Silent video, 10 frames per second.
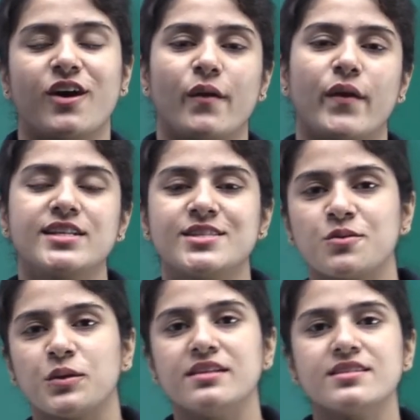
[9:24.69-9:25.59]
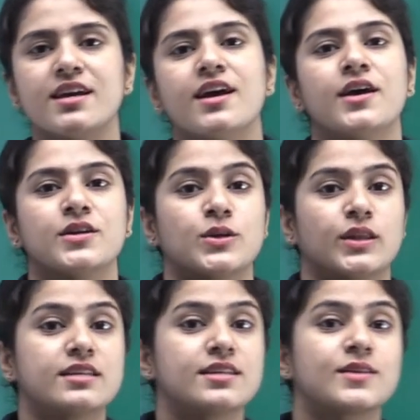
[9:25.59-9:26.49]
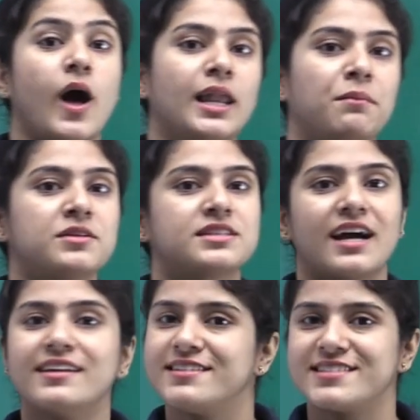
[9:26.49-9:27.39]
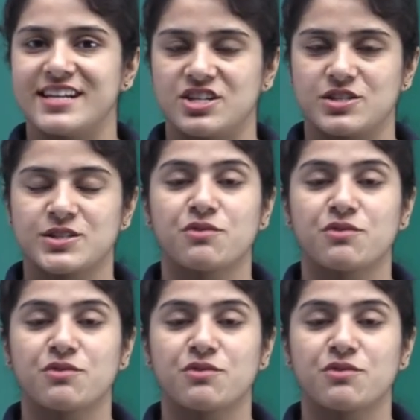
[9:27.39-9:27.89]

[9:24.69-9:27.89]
All right students, so this is all about condensation.